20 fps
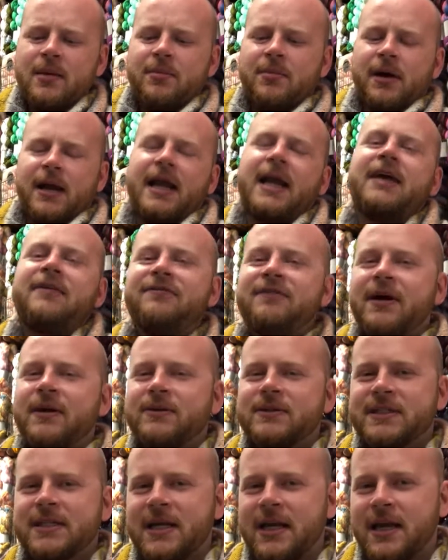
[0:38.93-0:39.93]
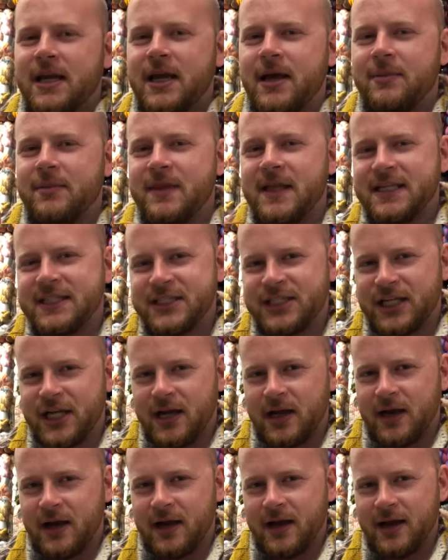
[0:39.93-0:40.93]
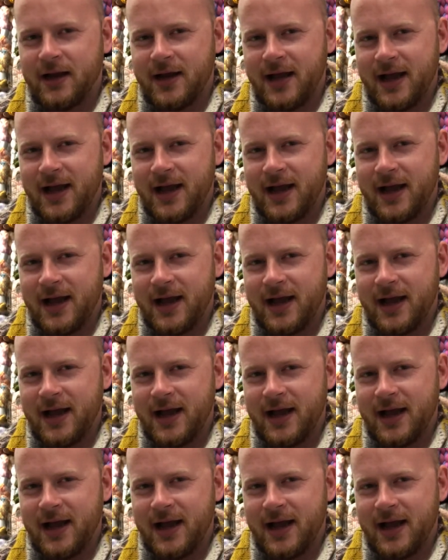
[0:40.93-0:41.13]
But if I was gonna come this year,